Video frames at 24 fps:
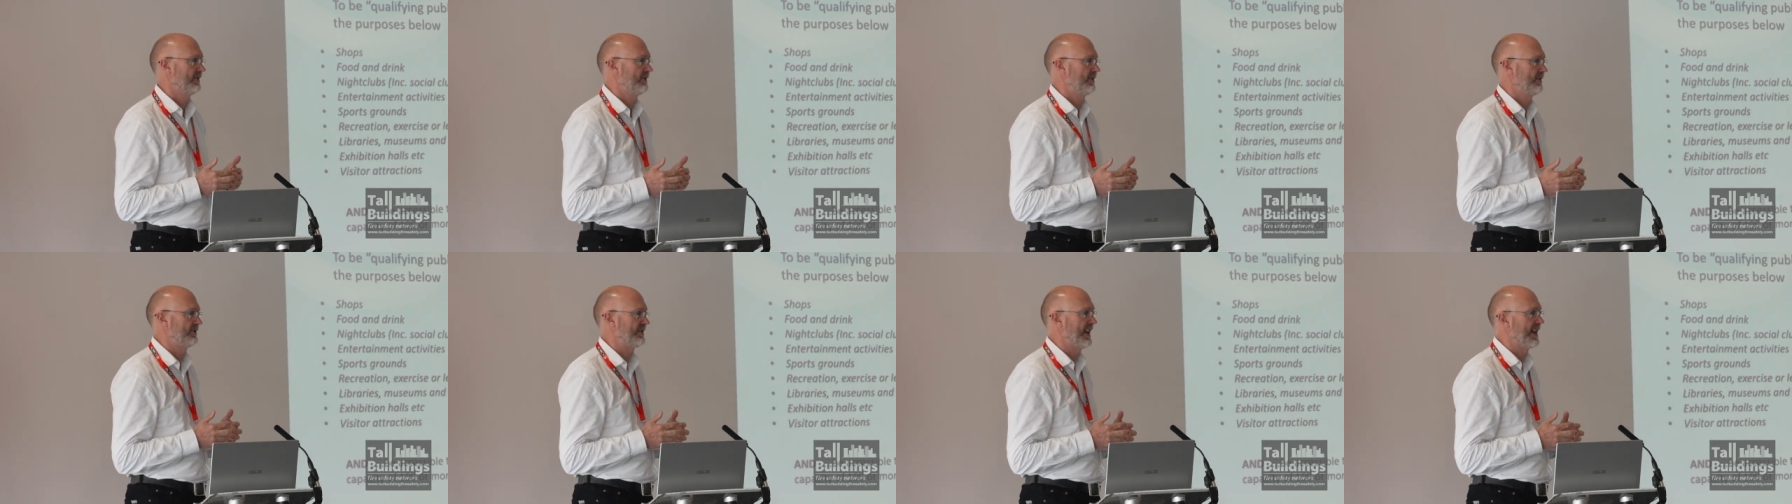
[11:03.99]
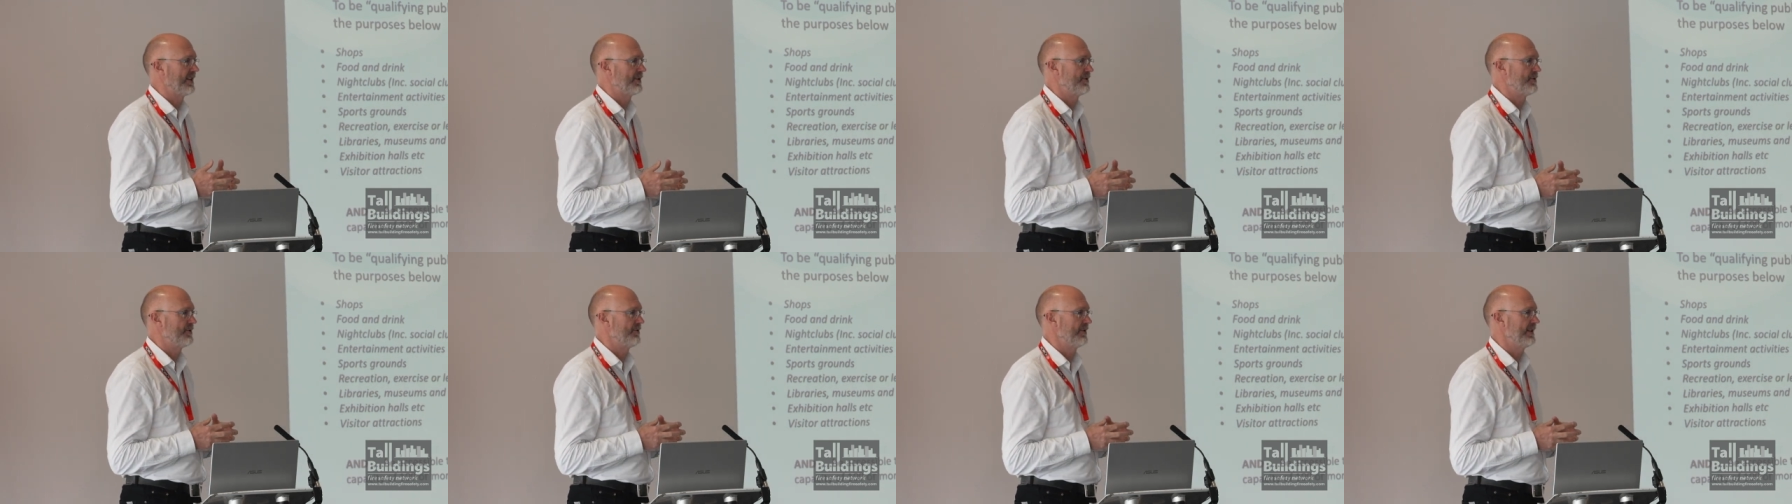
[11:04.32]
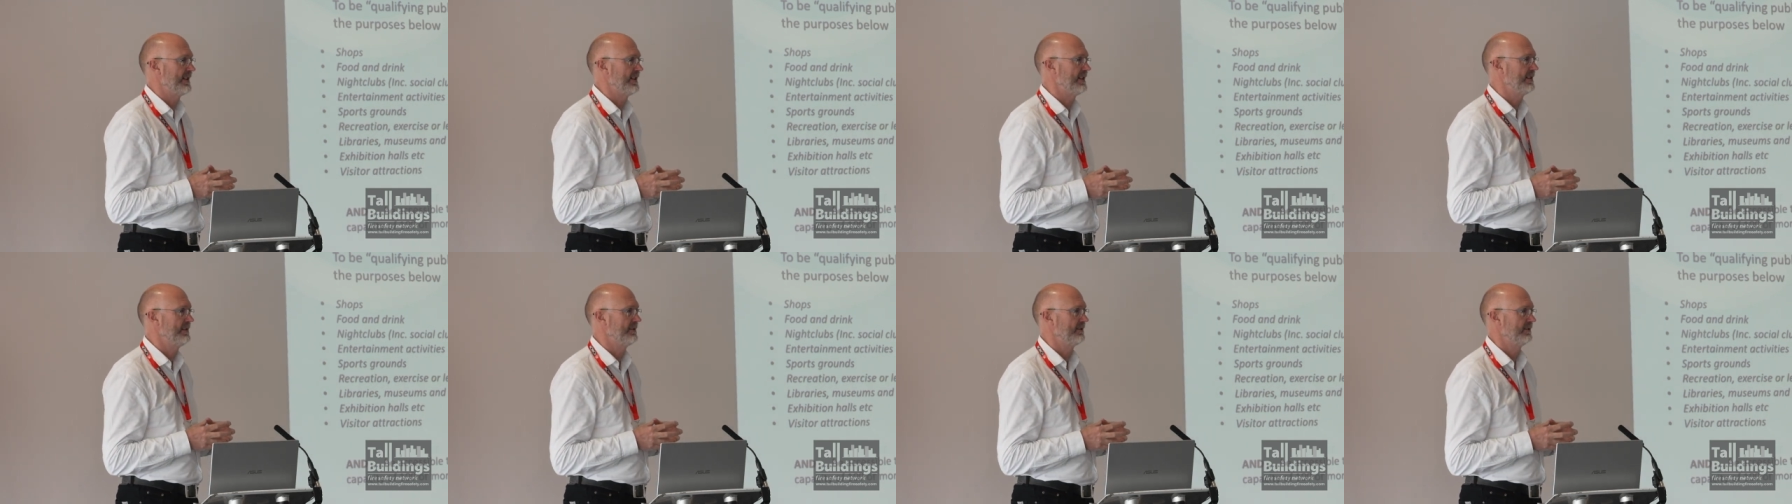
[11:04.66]

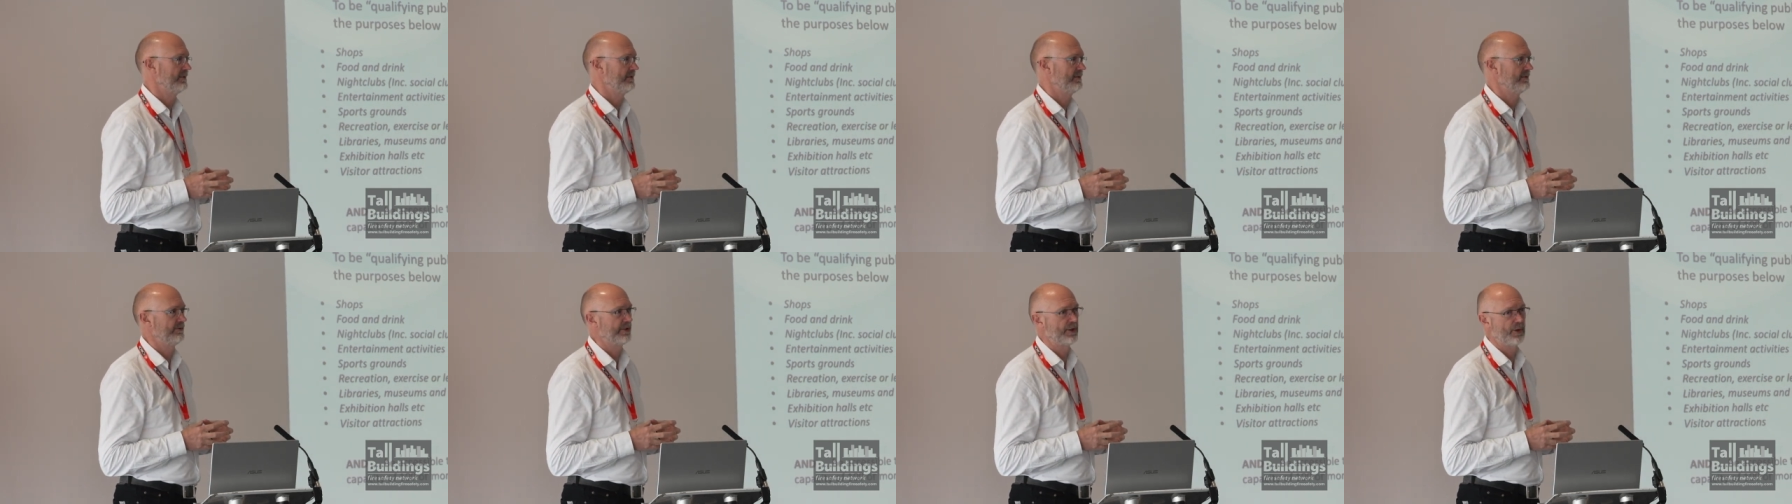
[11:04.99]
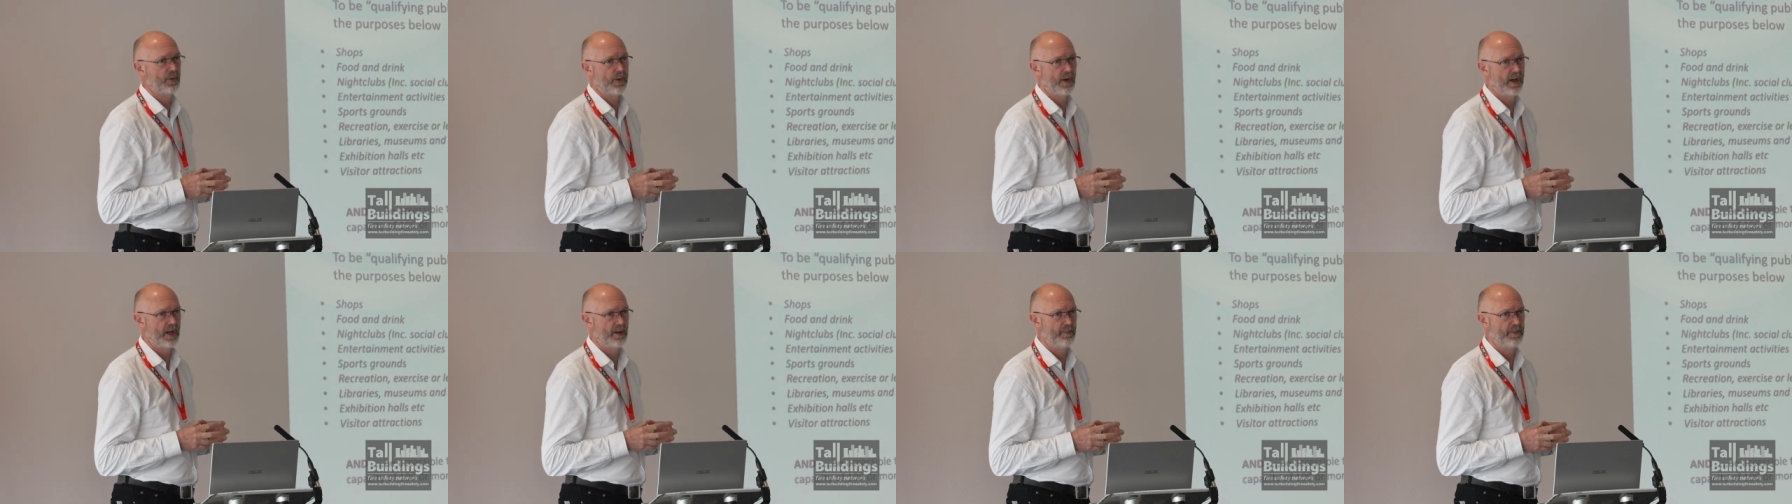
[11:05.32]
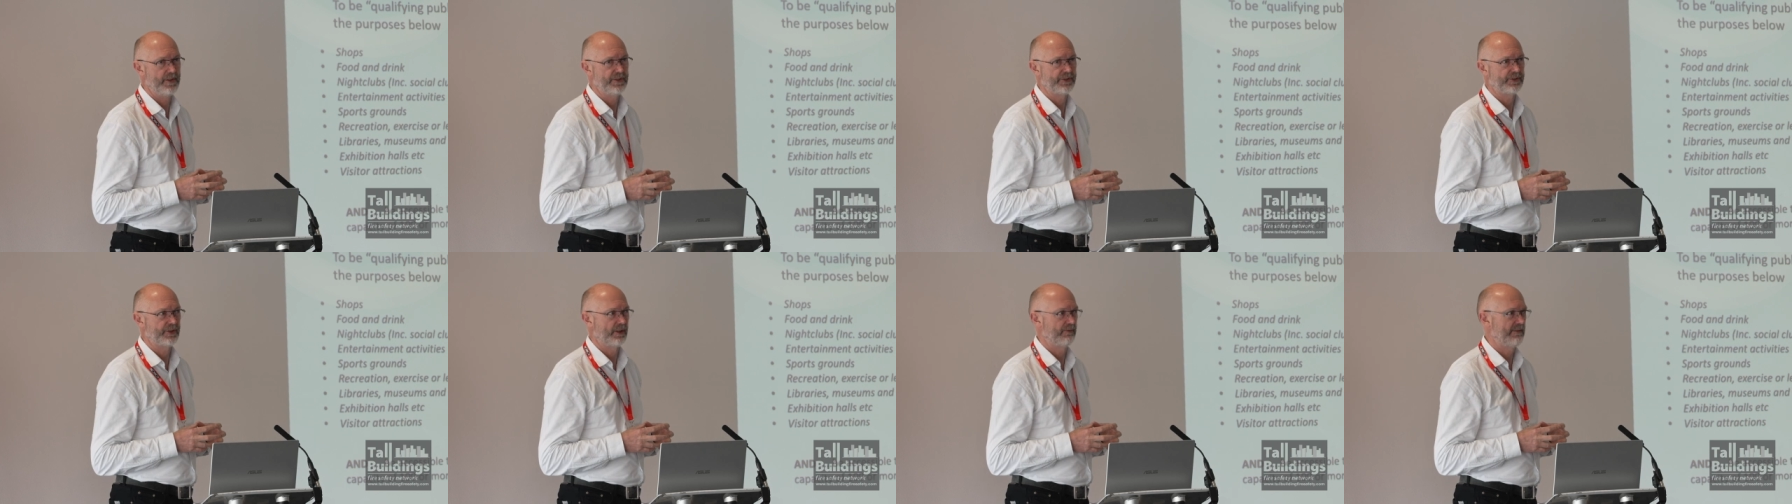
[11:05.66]
statutory
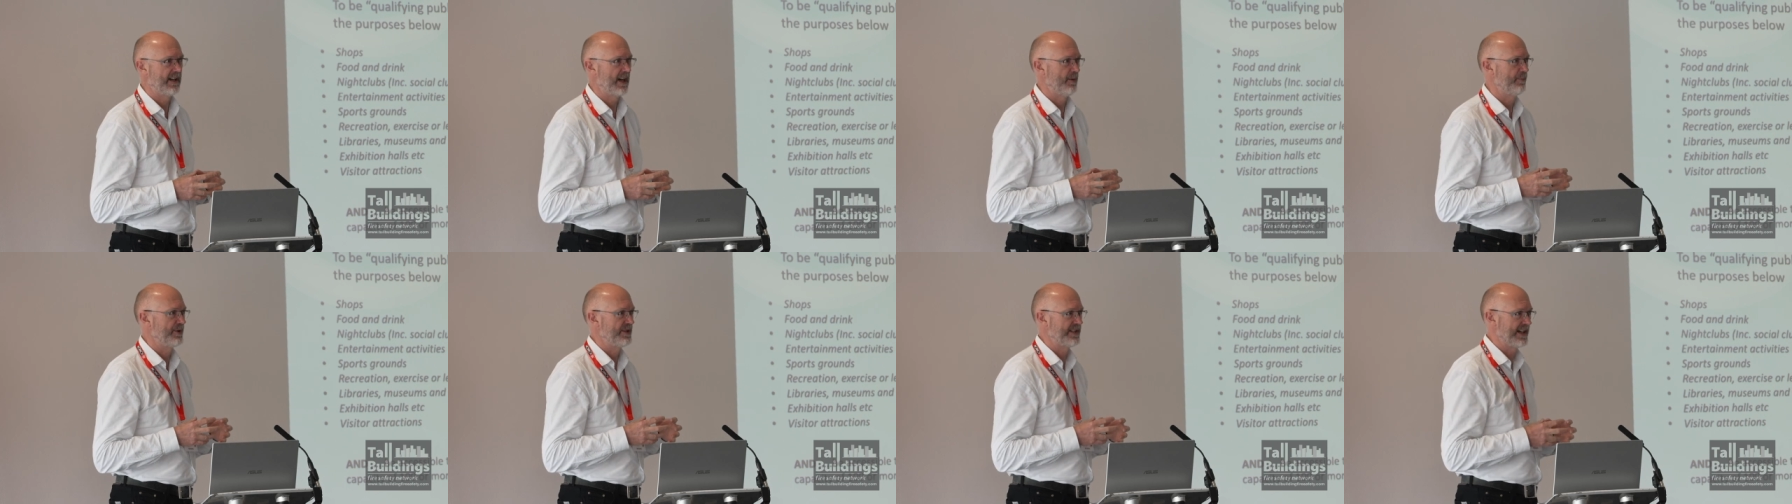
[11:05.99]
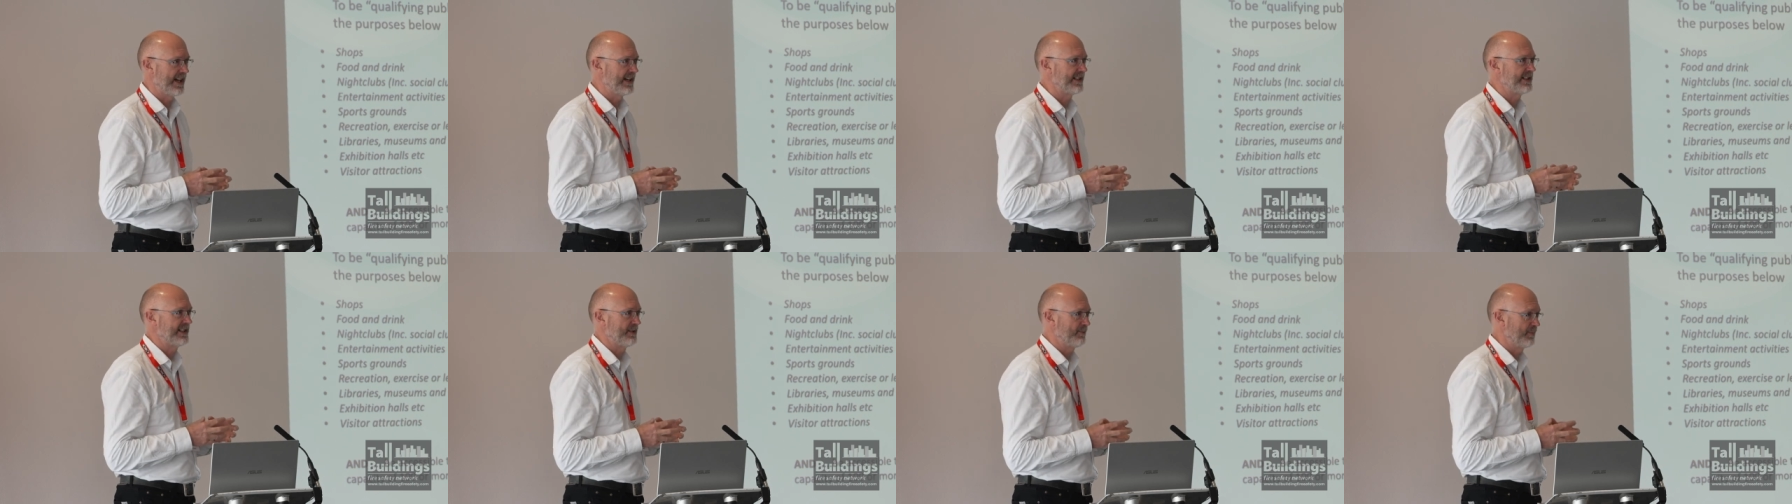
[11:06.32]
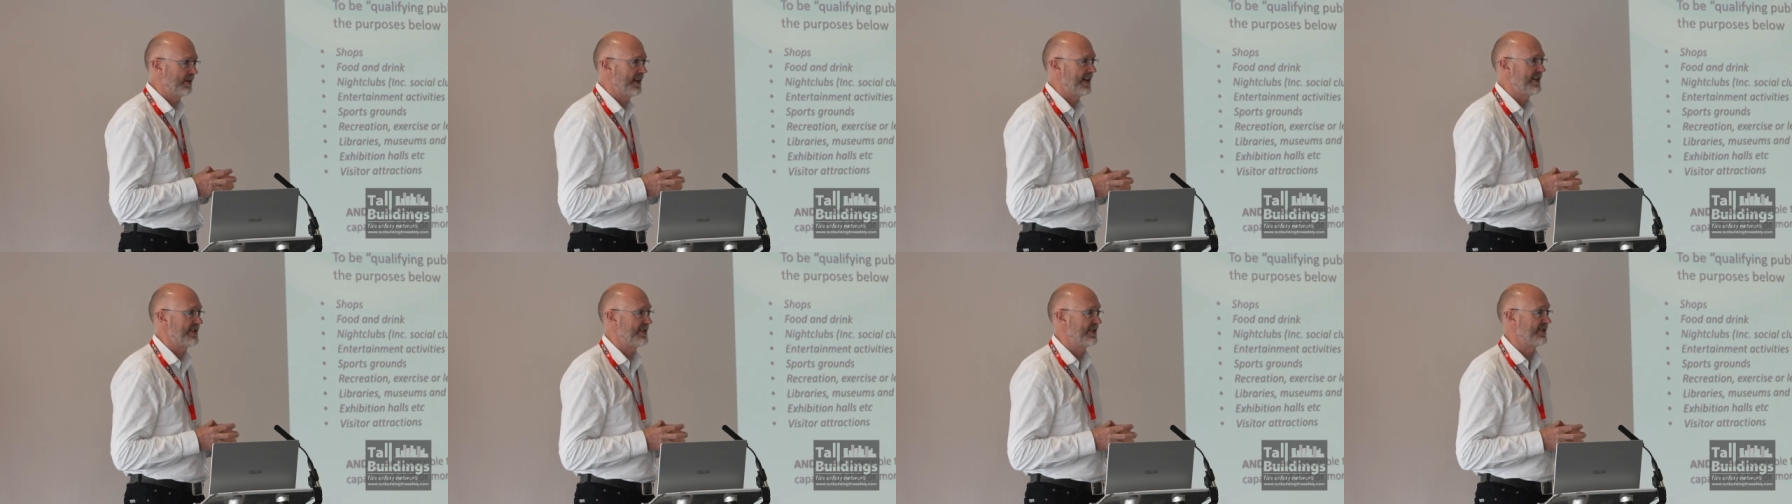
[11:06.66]
requirements around protecting
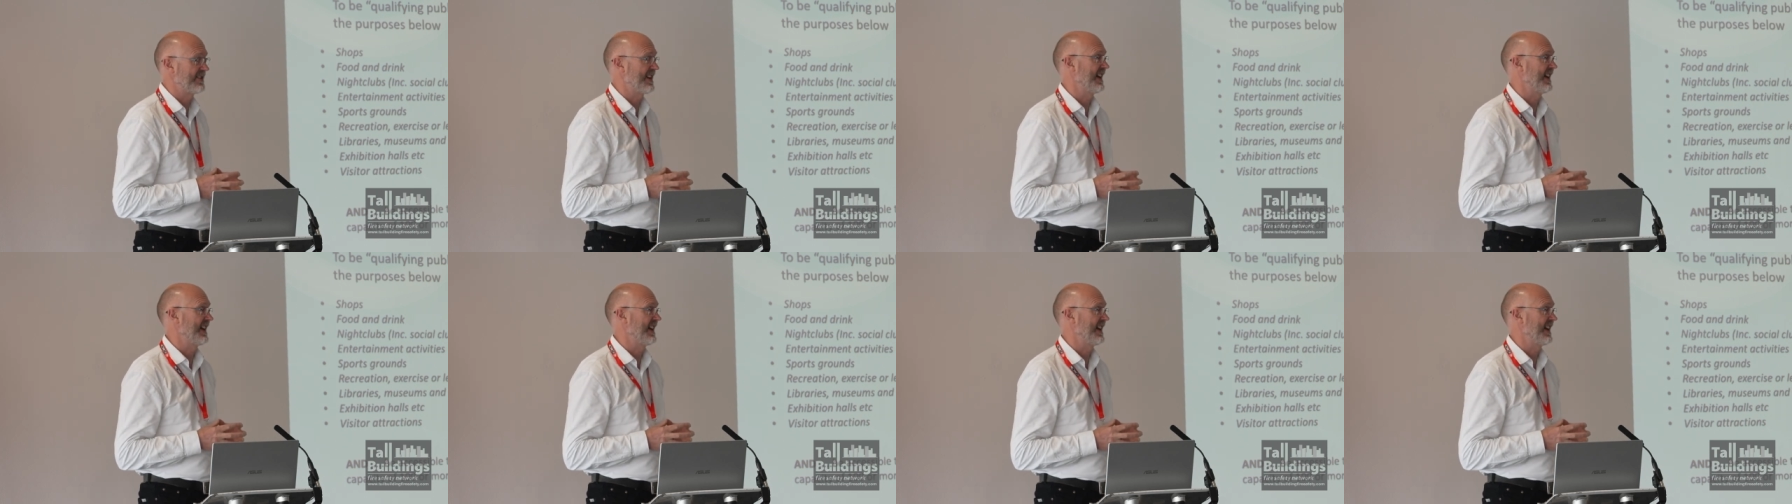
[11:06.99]
places,